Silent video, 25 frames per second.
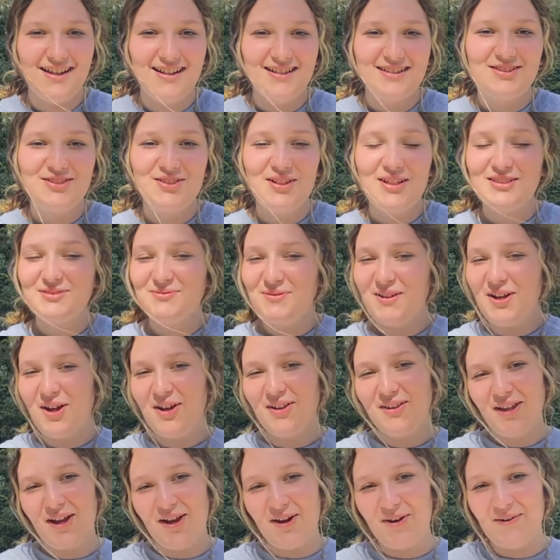So as we all
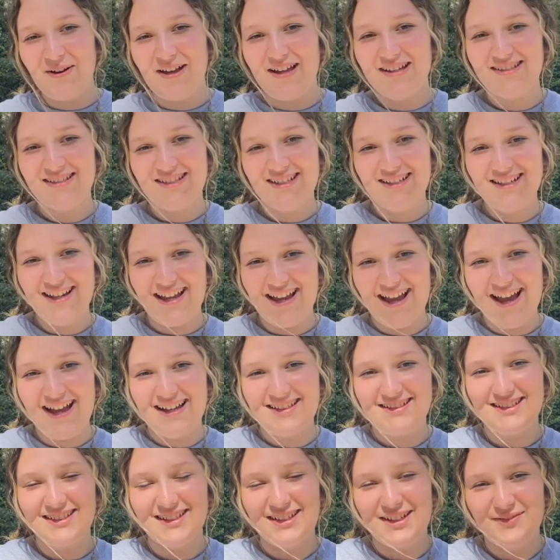know, SJNA has
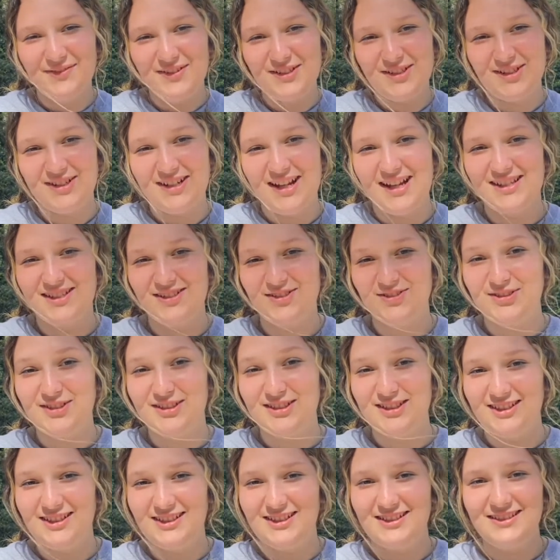a lot of international
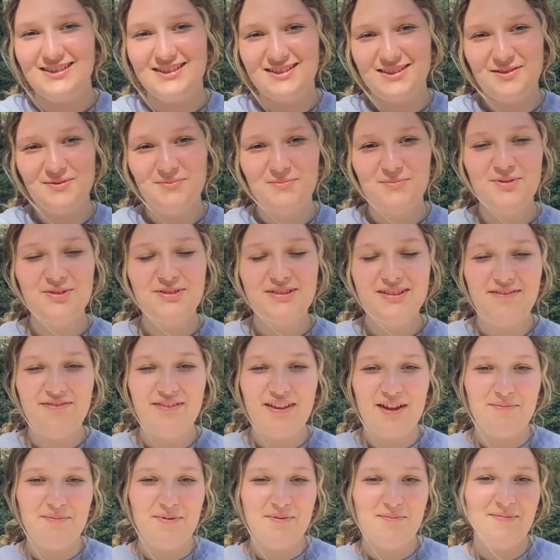students, most of
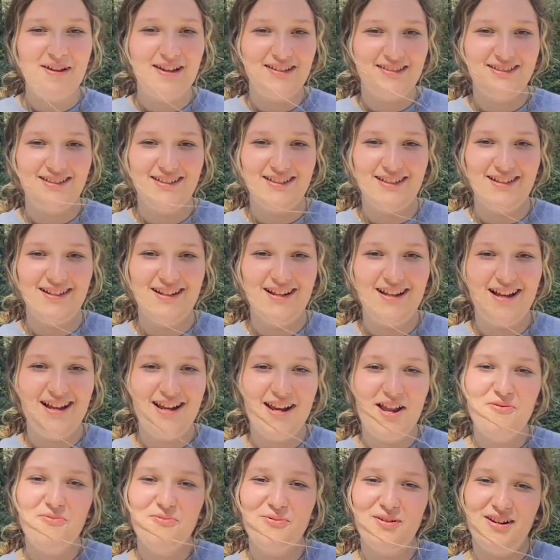them in Mexican, and
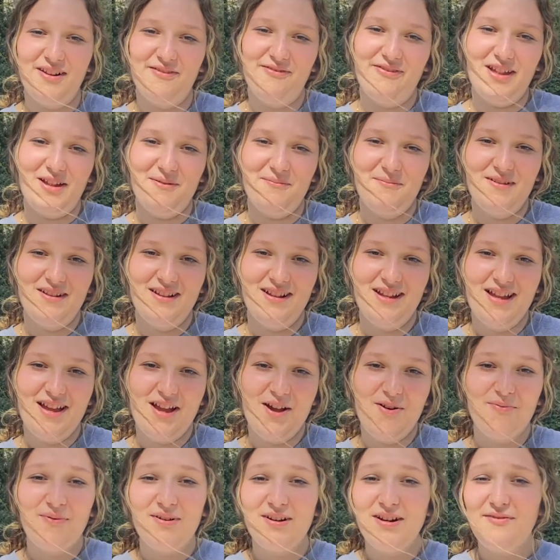I'm one of them.
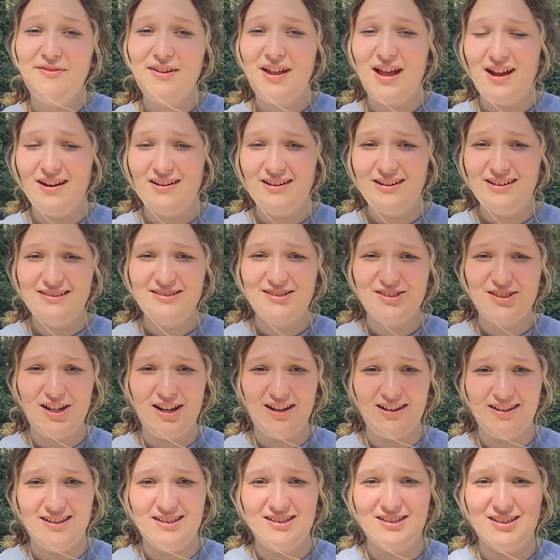One of the hardest
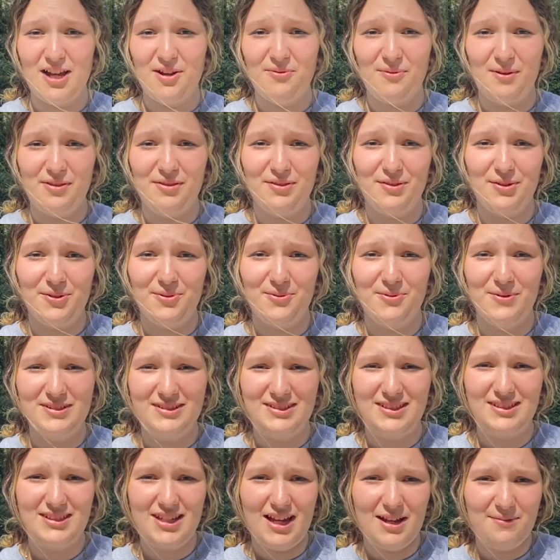challenges I went through was
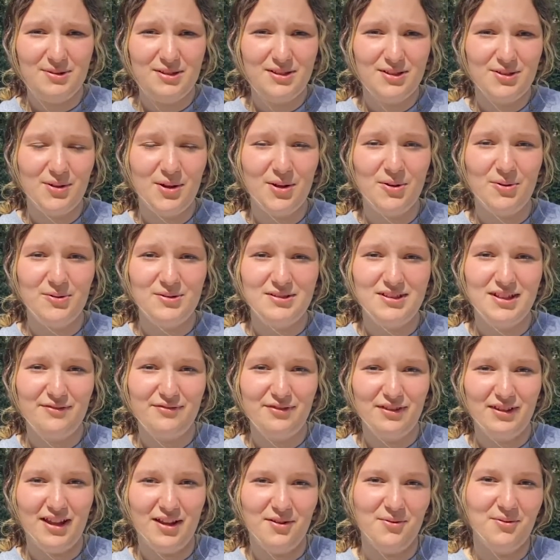adapting to a whole
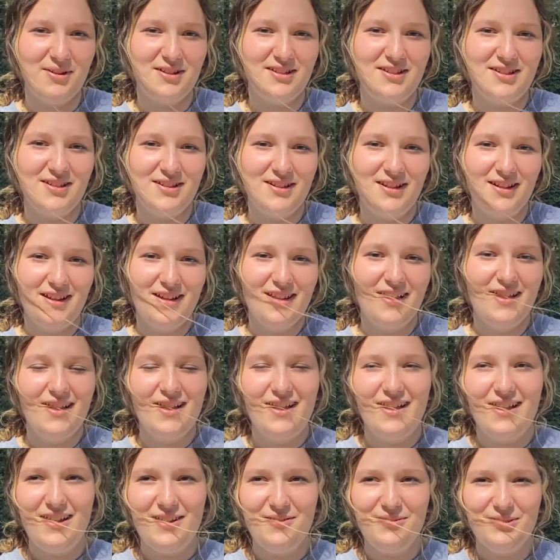different language.
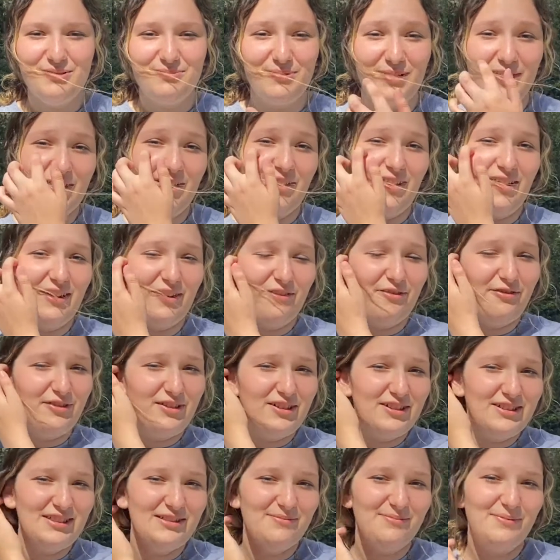It was very hard at
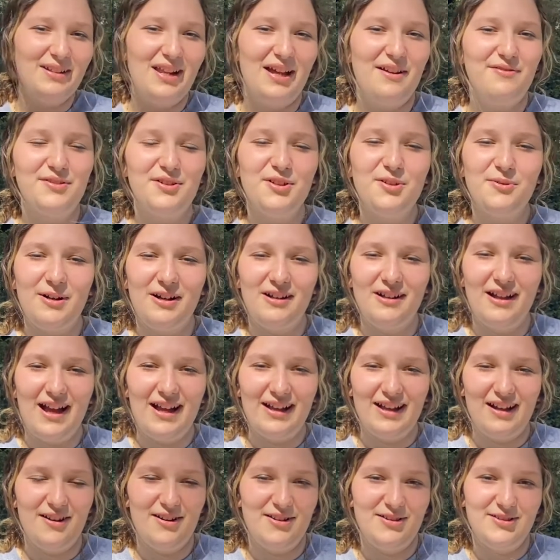first, but after a while I
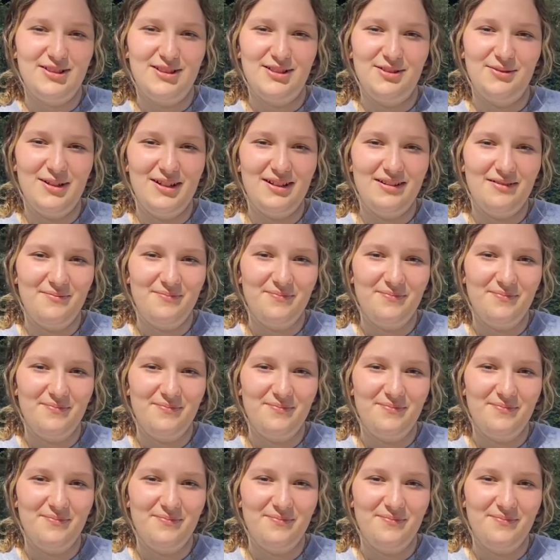got used to it.